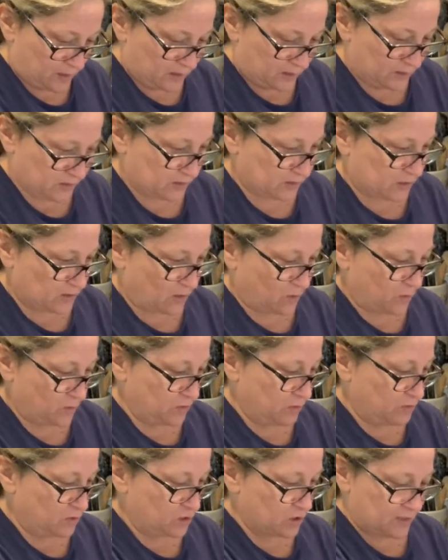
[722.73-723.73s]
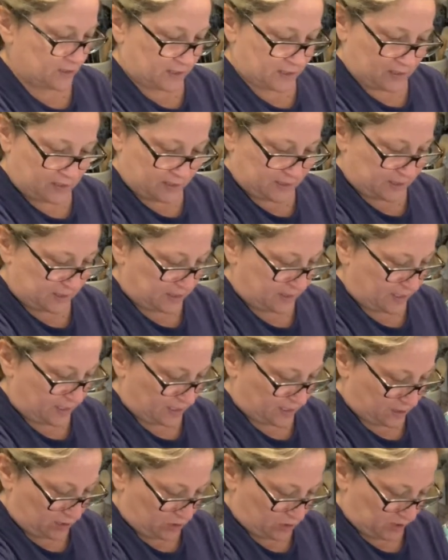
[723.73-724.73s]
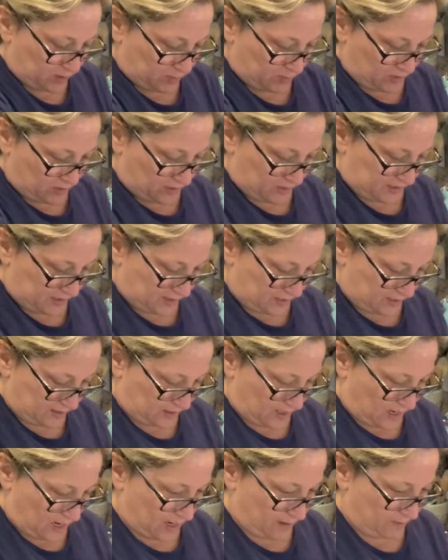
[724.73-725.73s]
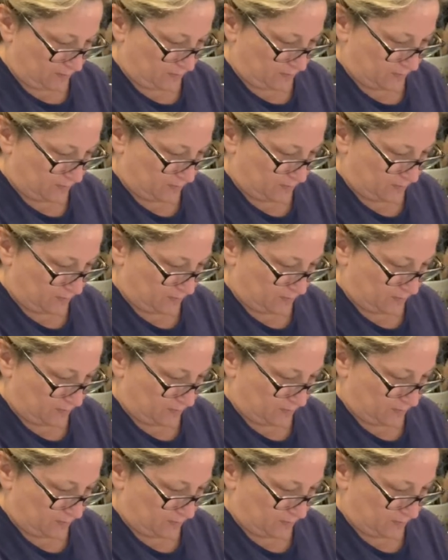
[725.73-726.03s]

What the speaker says: So this is it. You just put this on top